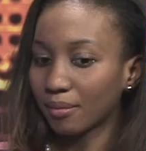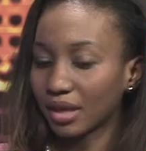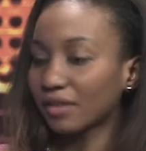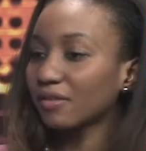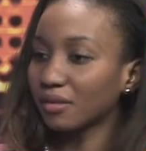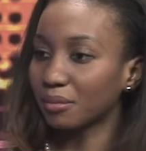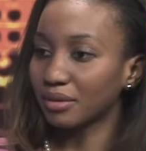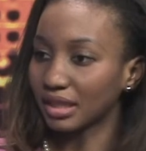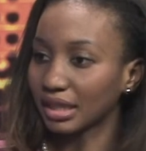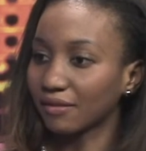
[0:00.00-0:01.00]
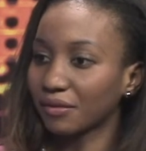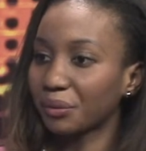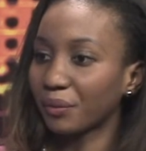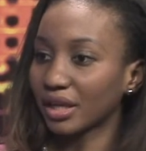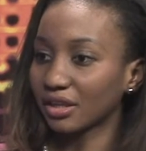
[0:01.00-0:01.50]
is to believe
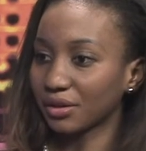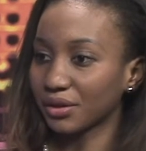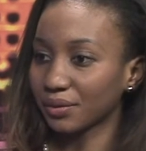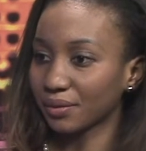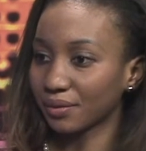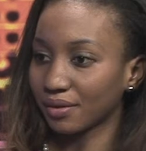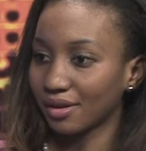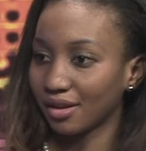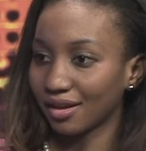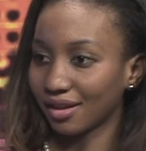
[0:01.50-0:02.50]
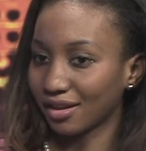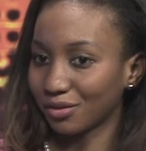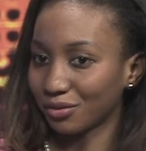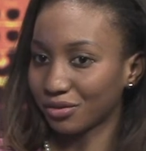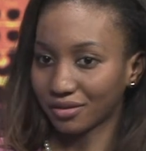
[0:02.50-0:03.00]
in what you do, and
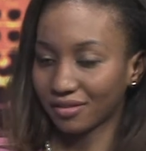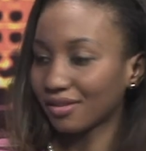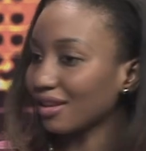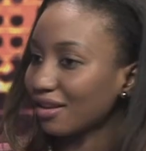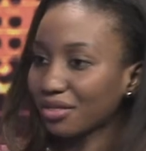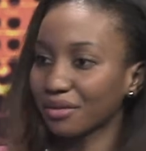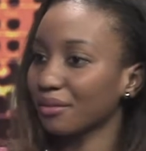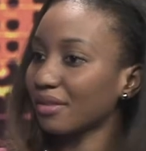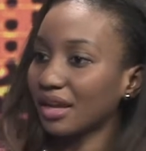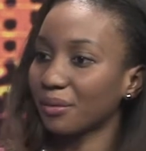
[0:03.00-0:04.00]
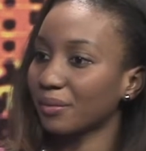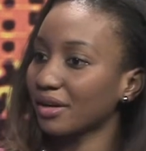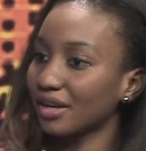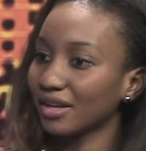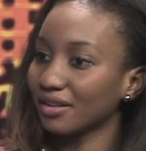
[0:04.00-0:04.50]
you just see it through their
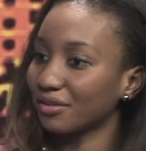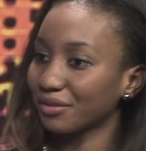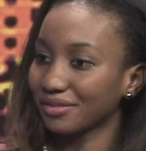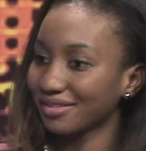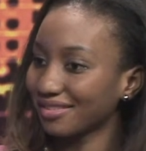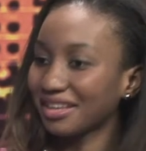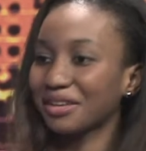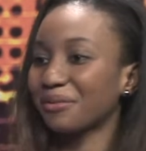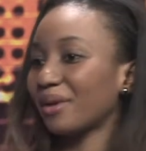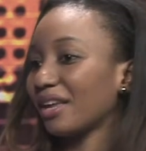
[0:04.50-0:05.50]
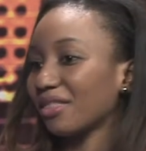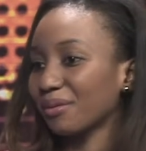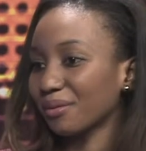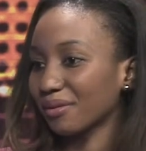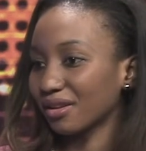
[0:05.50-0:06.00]
work. You just see it right
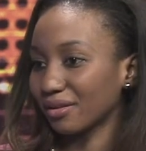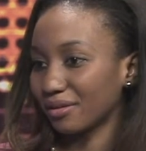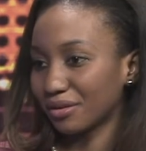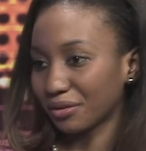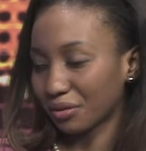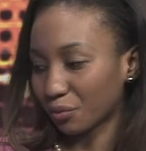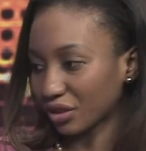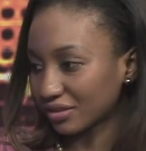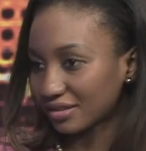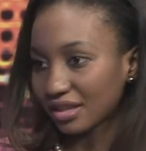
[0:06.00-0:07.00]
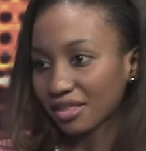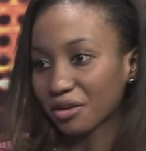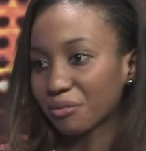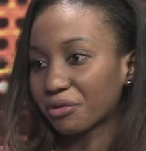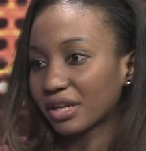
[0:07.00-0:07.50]
through, when you see
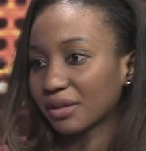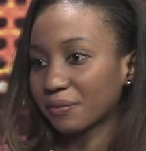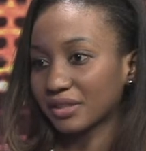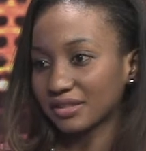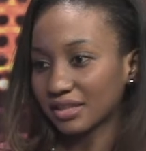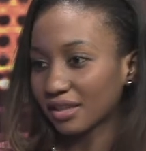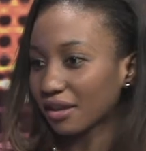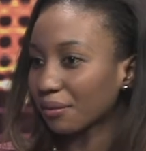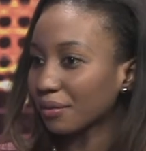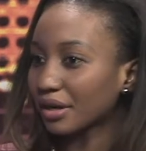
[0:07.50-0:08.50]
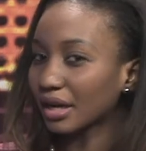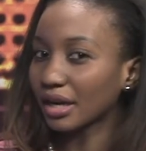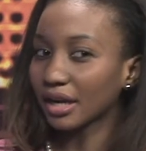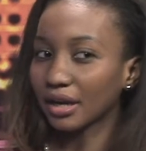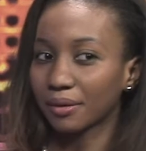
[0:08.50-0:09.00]
them working, when you see their
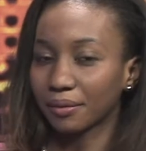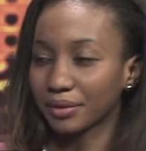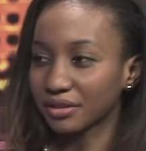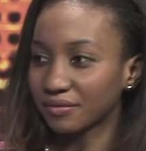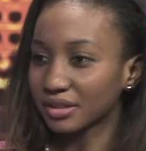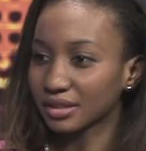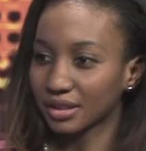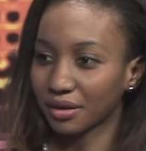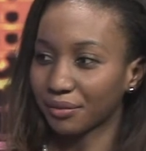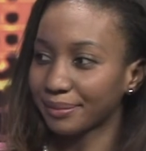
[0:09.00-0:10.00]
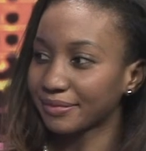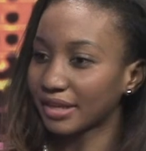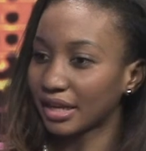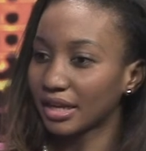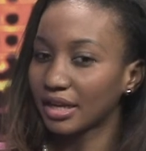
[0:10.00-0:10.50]
work, or when you visit their
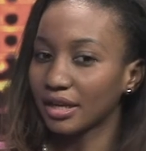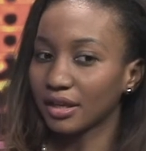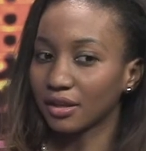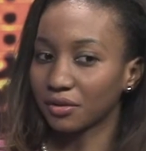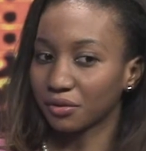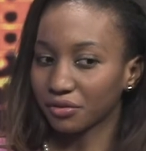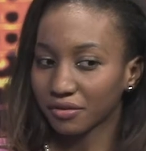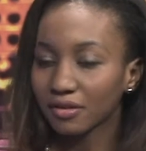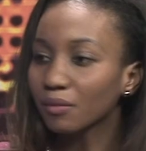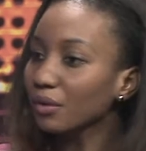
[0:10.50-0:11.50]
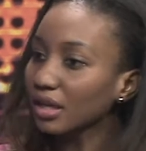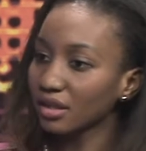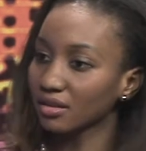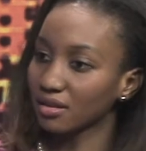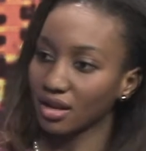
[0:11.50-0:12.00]
website, just the
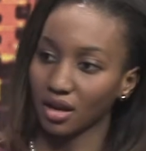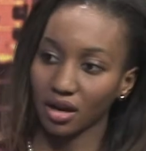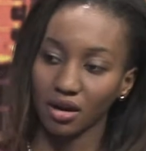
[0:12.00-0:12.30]
ways they